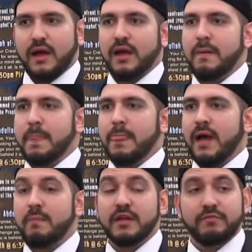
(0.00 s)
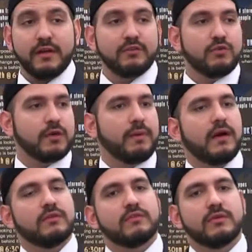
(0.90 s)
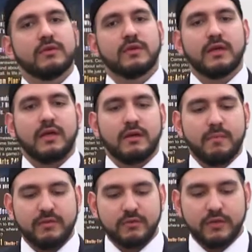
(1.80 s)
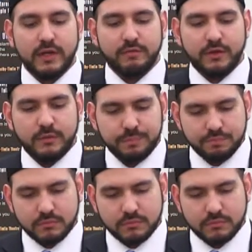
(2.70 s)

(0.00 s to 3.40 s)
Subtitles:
I've been invited to talk about Message Delivered,